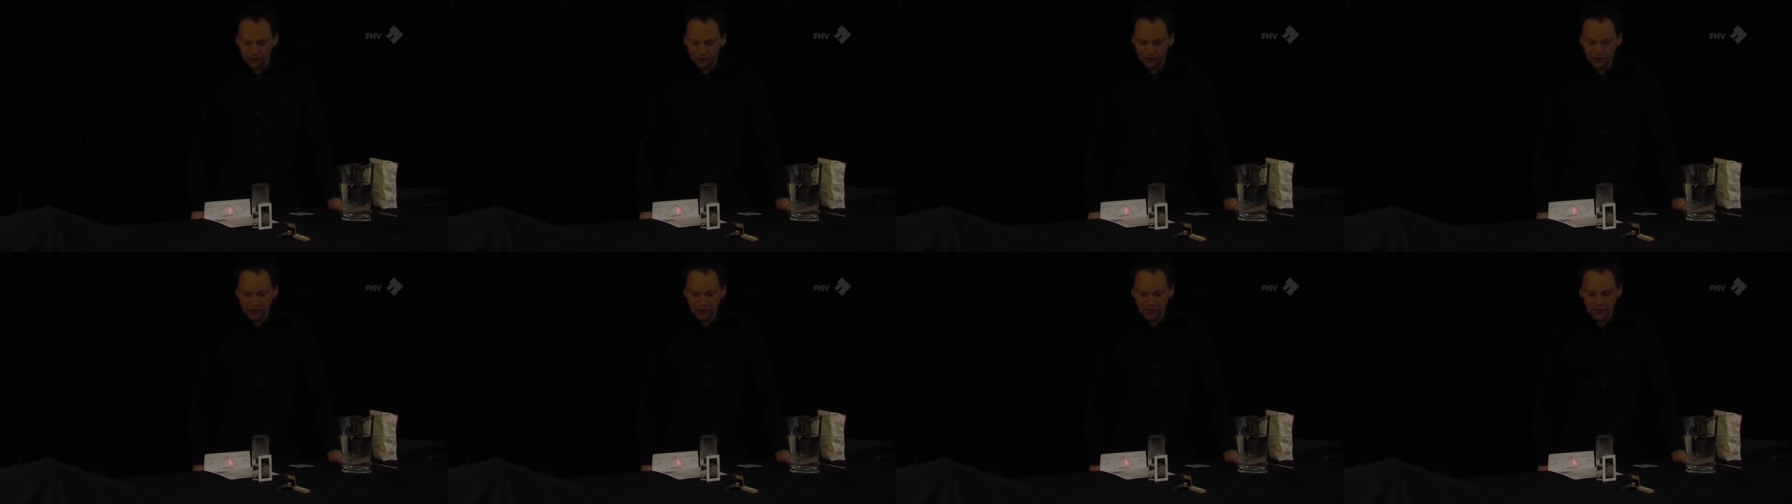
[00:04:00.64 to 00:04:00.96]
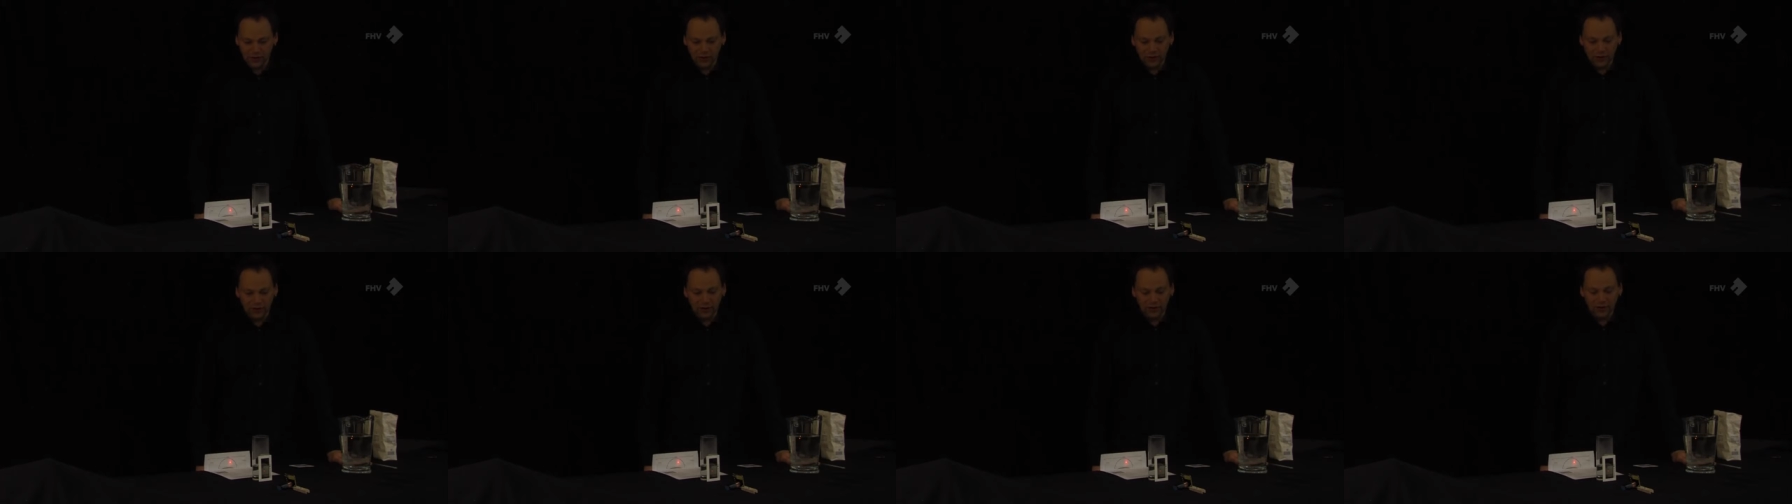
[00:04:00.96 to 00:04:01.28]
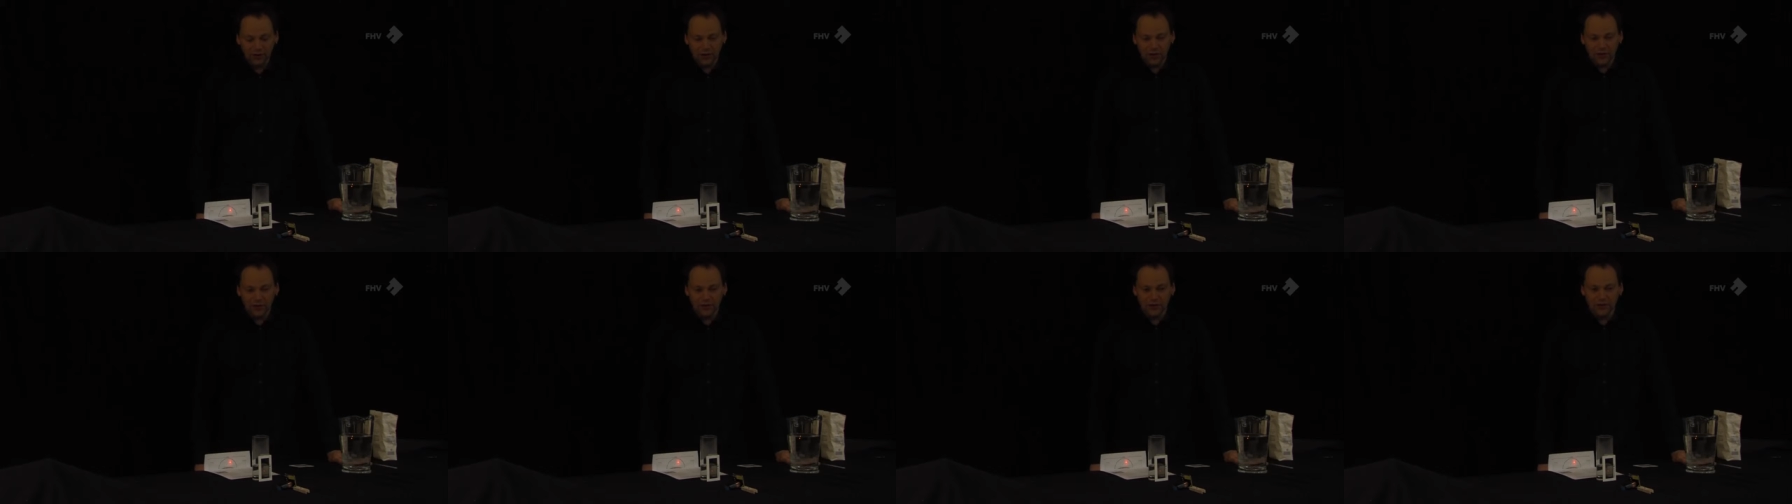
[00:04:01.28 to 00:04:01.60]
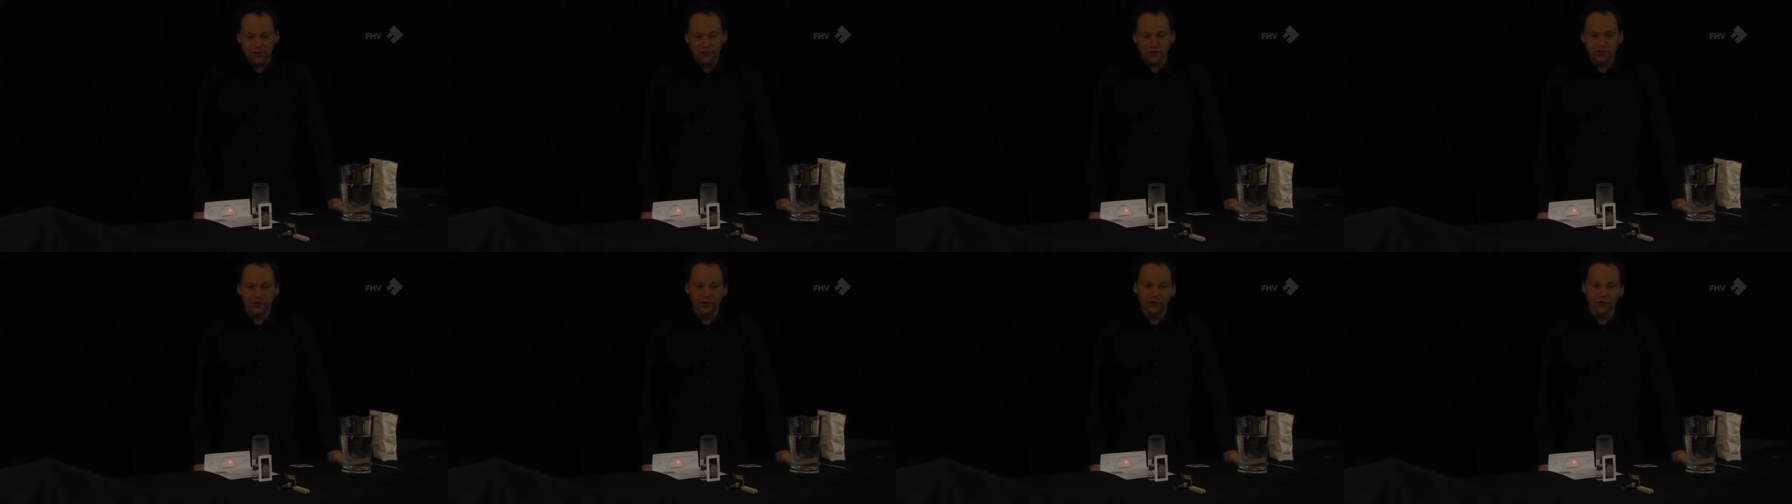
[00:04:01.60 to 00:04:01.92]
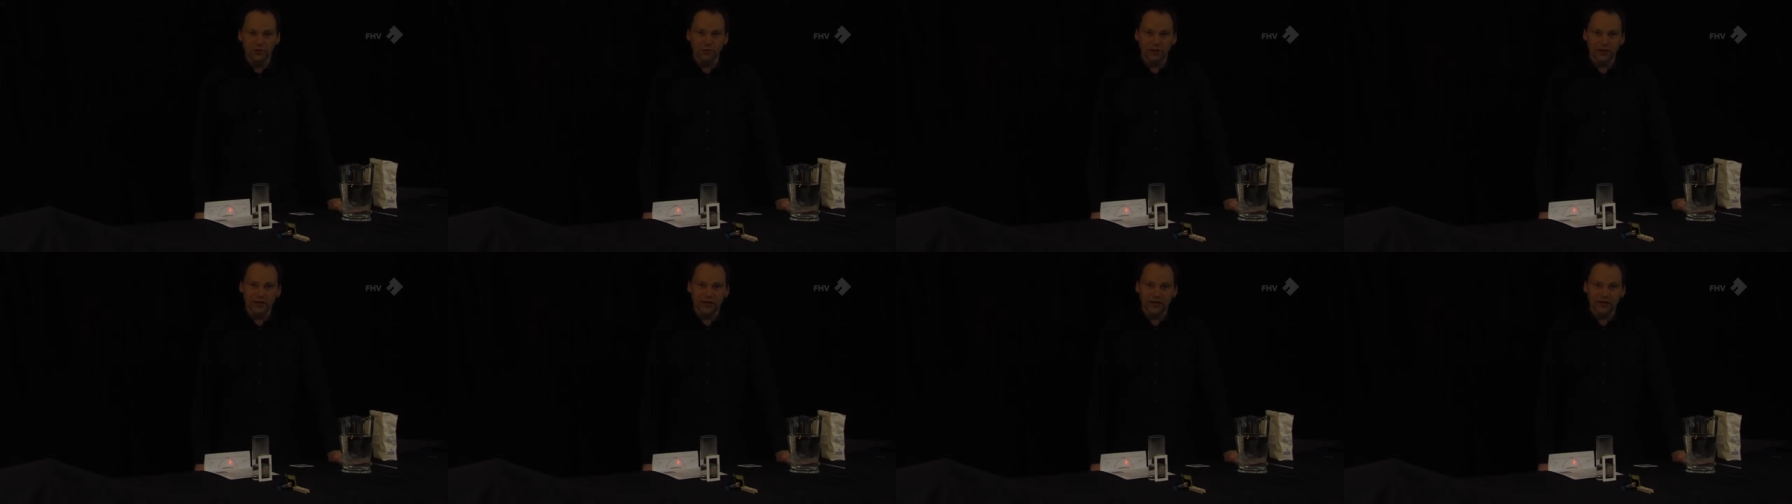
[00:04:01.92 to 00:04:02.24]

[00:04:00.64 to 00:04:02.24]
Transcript: objective of this experiment